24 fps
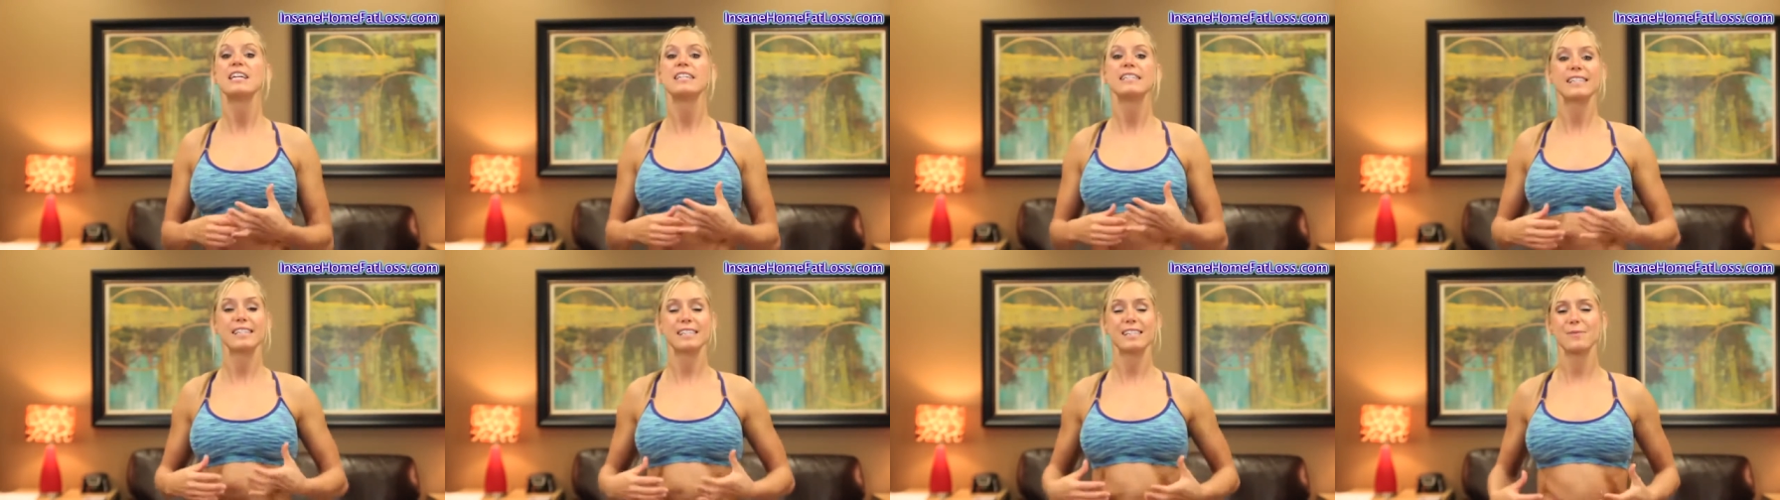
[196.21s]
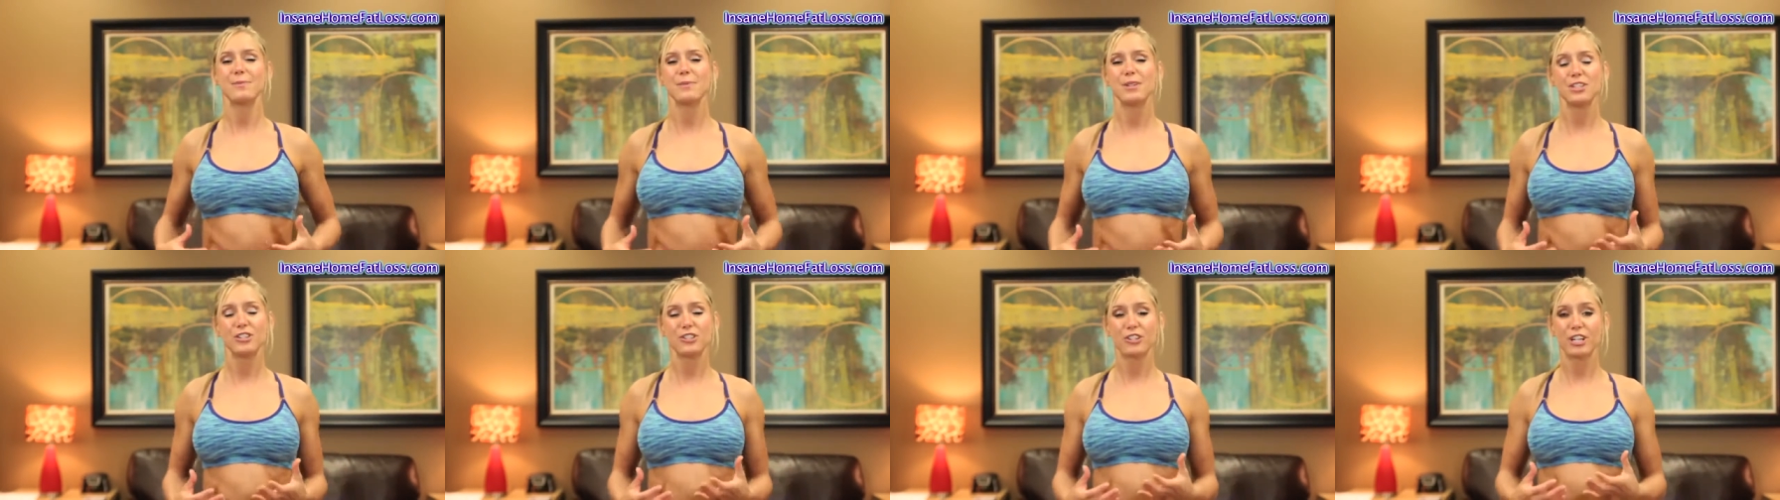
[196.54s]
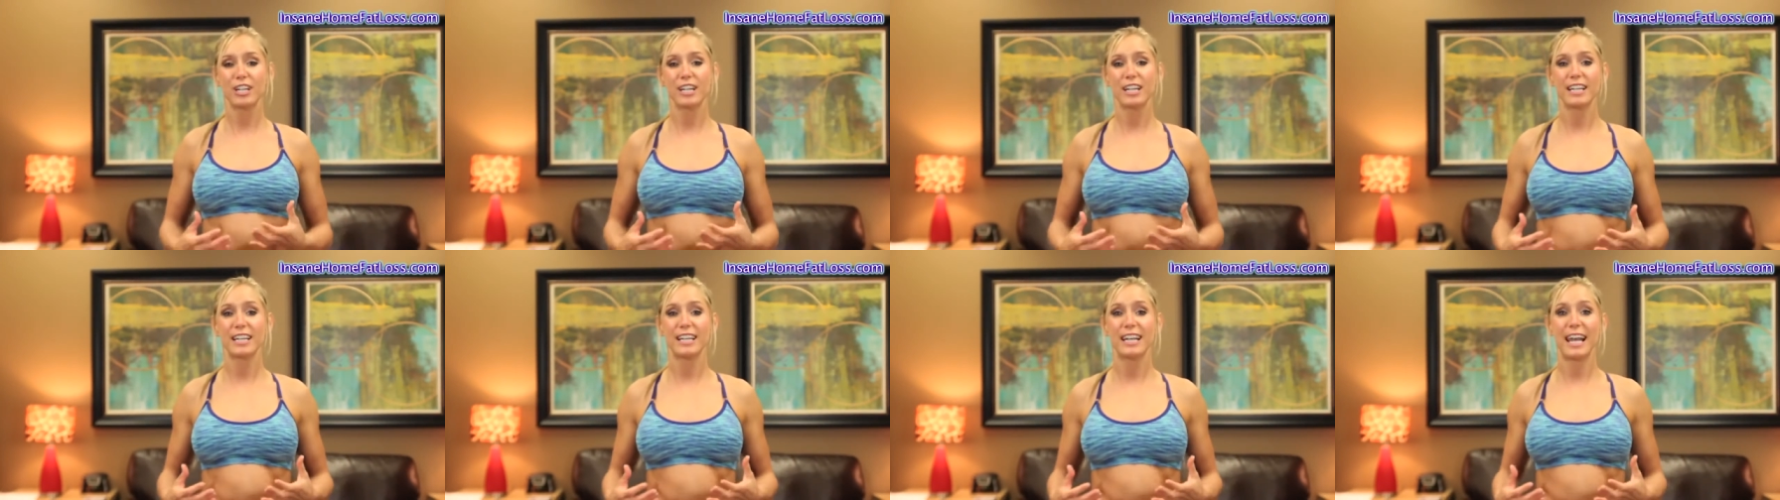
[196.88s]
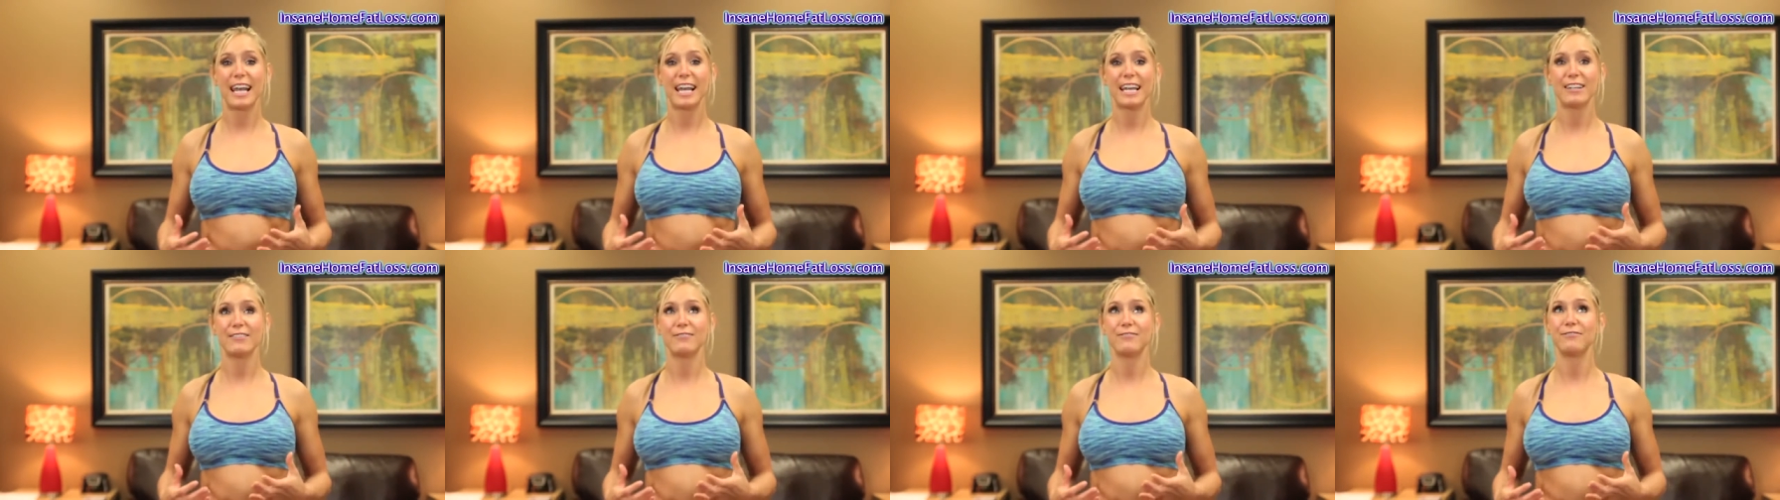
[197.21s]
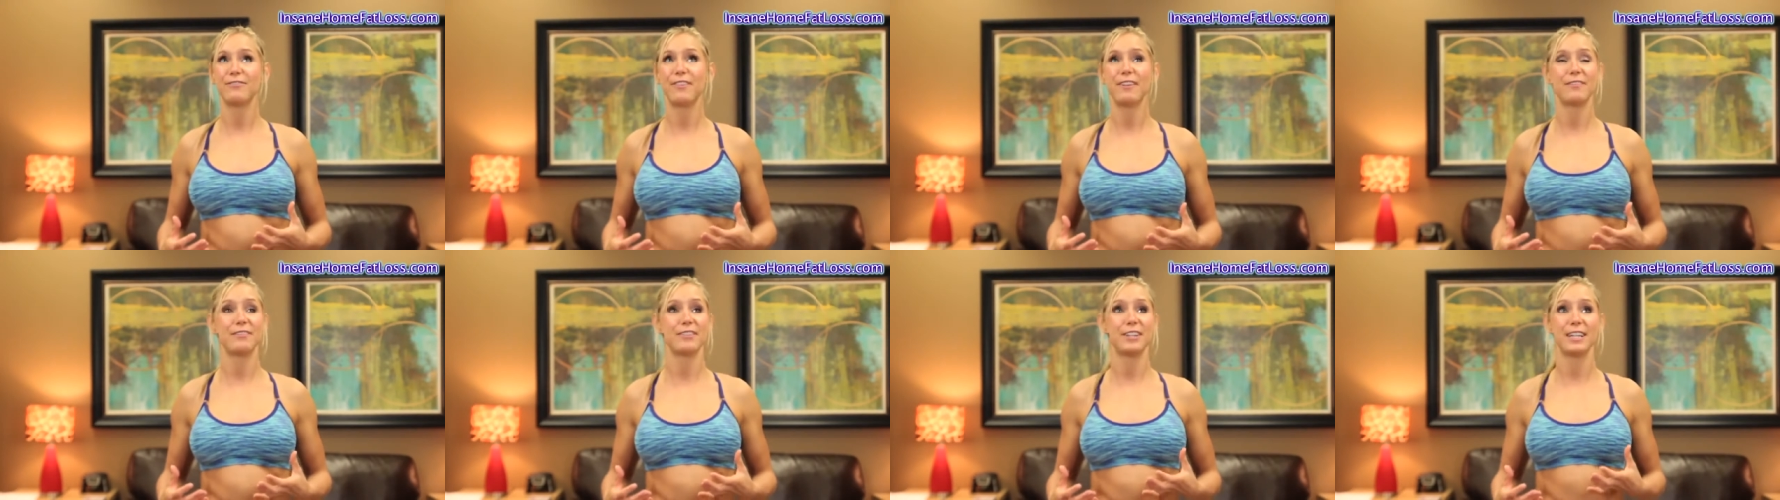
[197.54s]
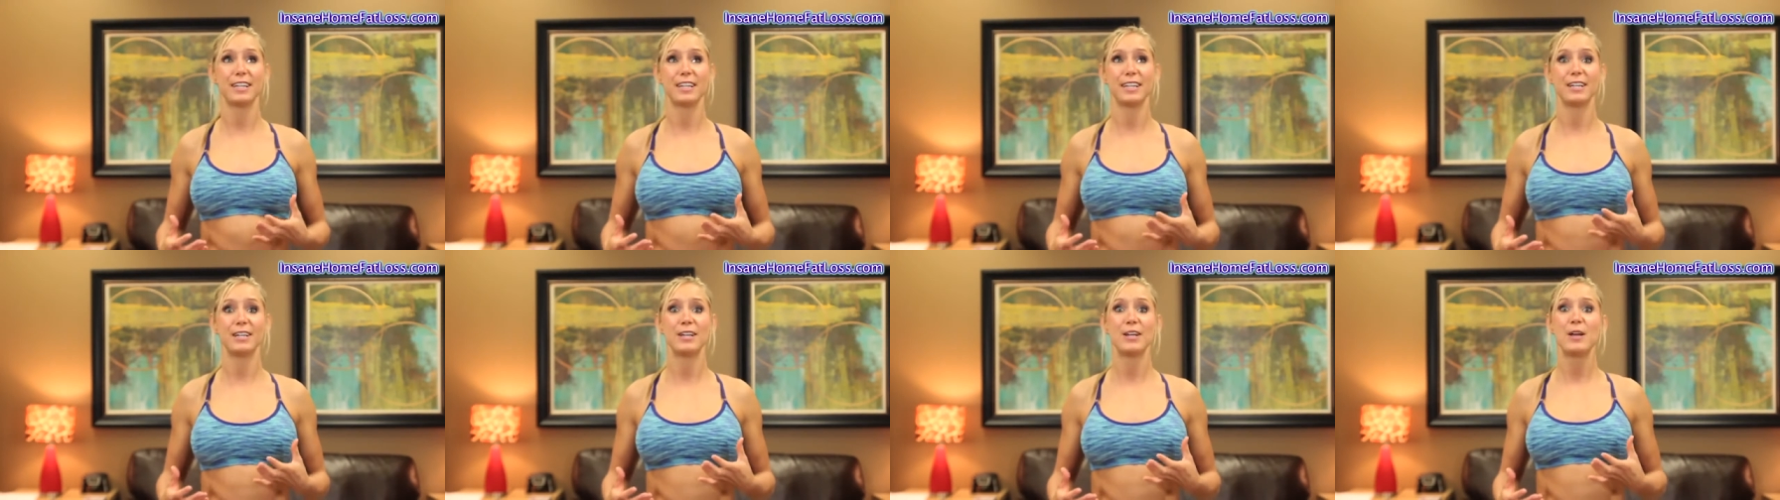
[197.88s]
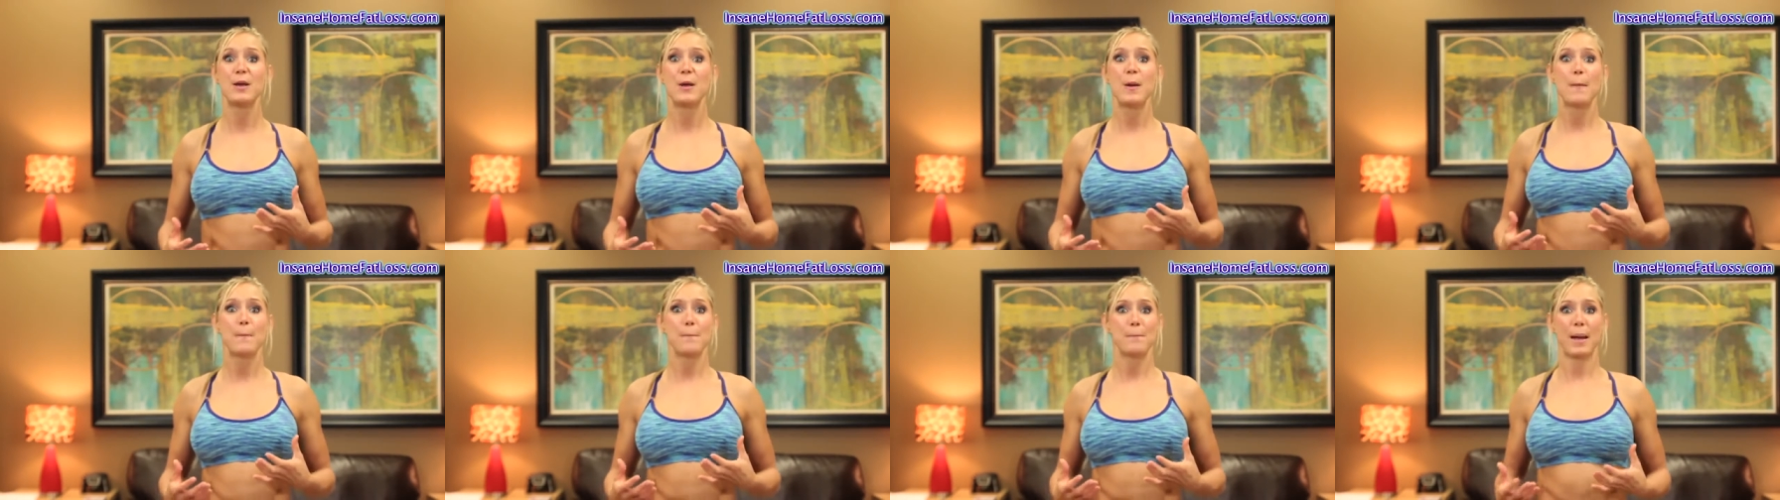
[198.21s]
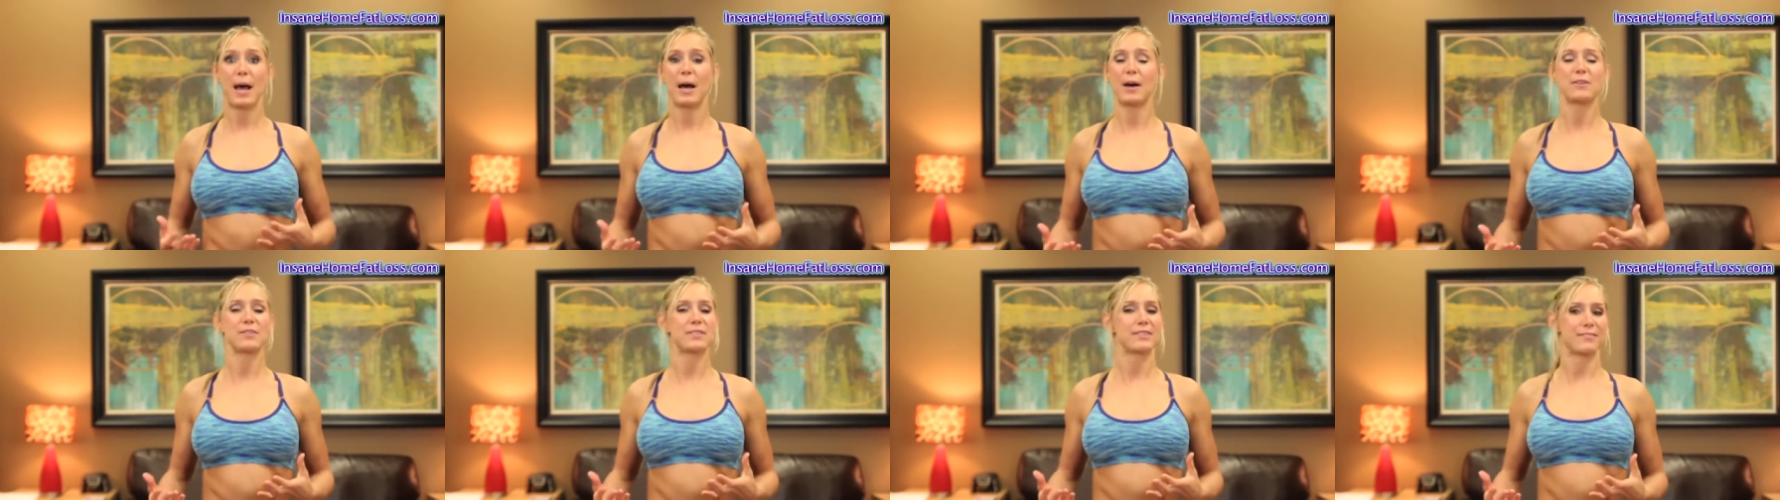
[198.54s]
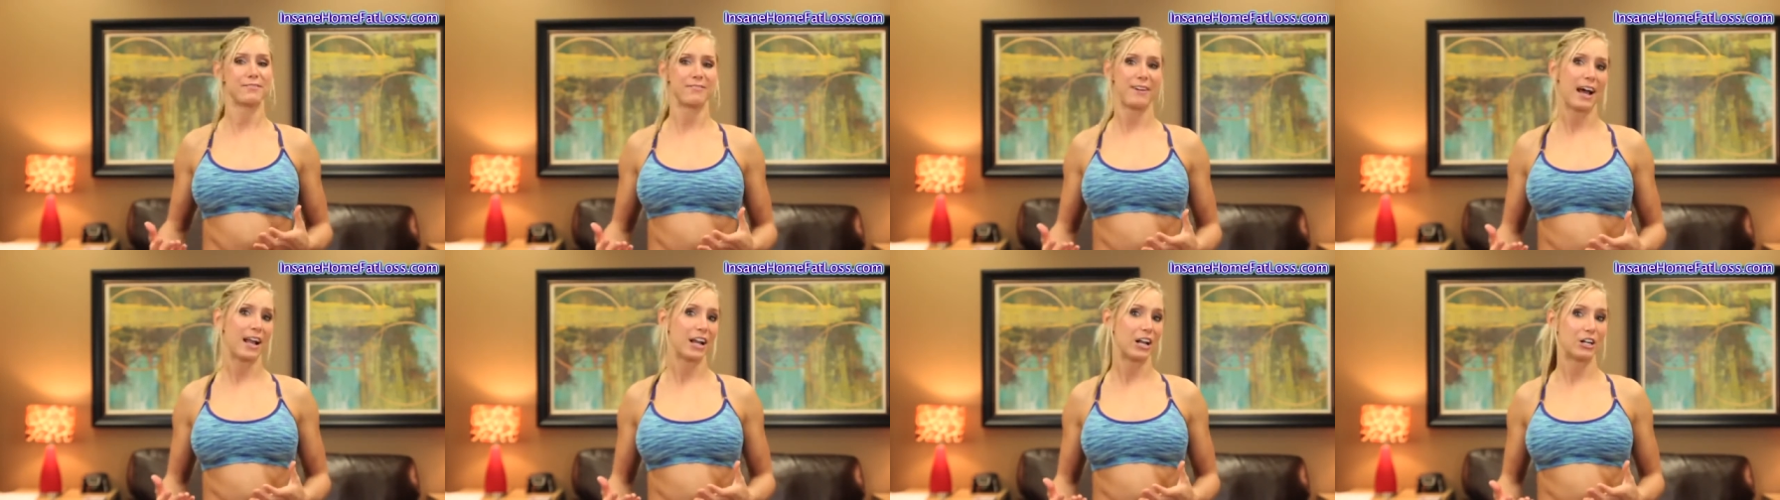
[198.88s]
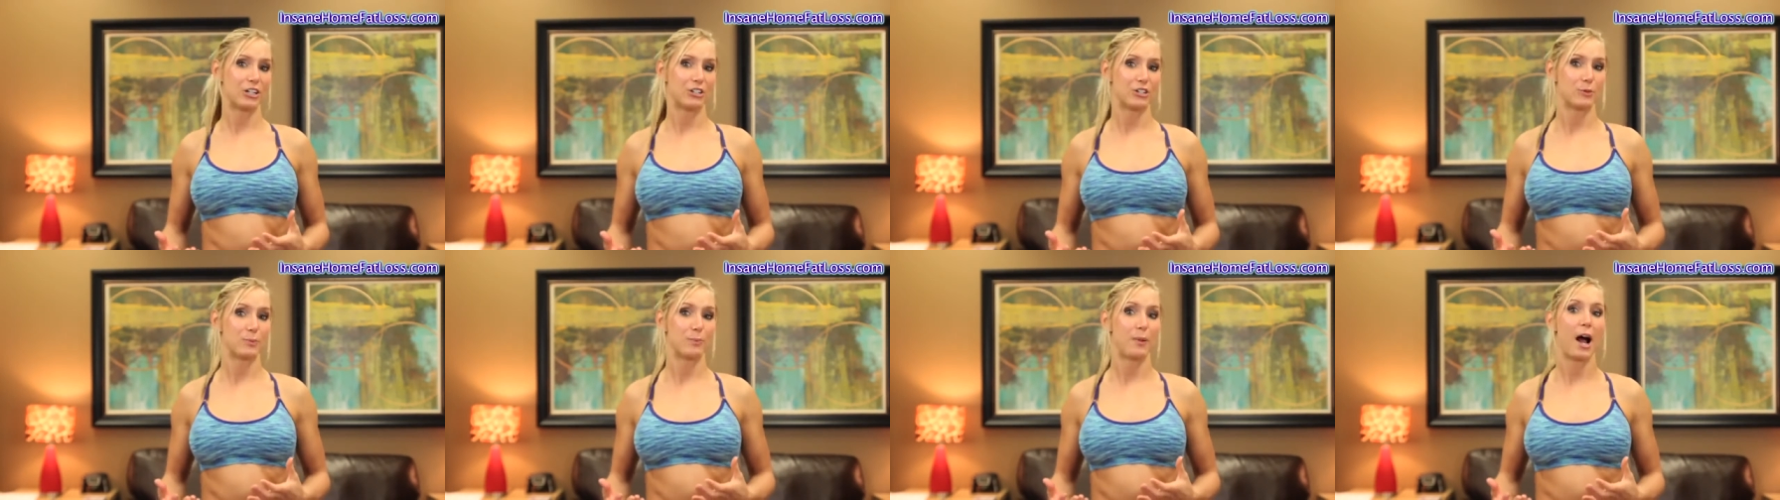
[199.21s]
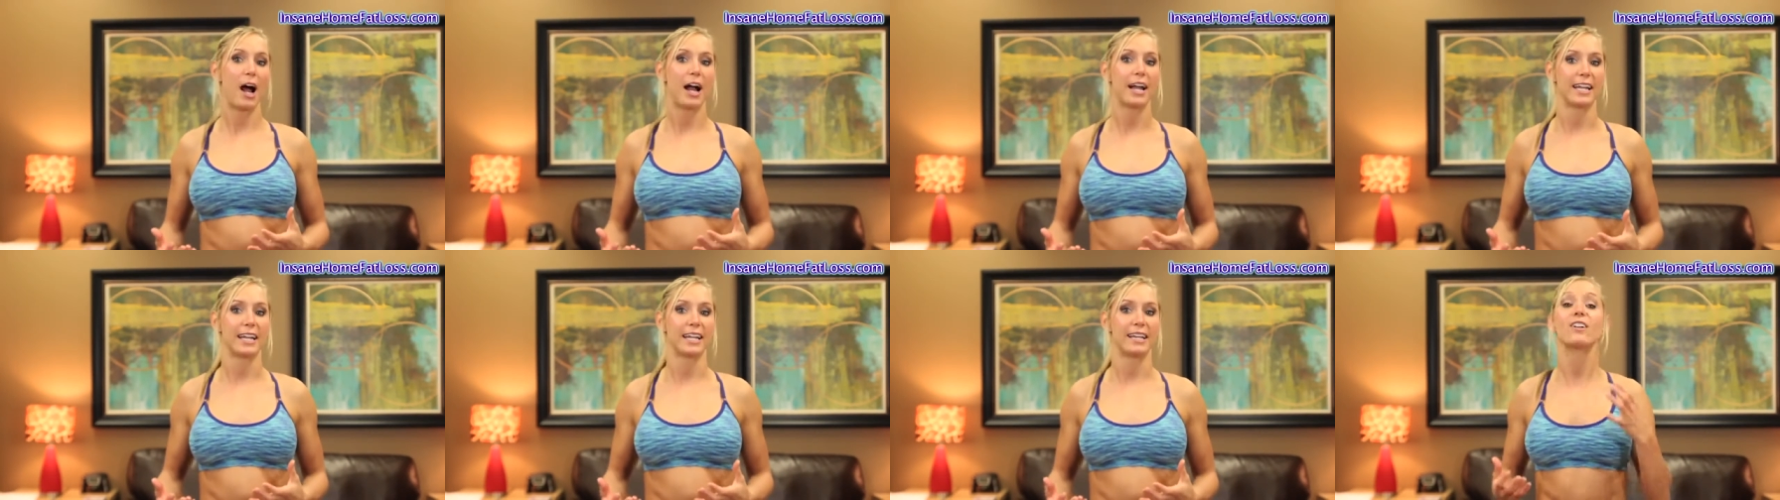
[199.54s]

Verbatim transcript: doesn't mean you're gonna gain 50 pounds of fat on your body.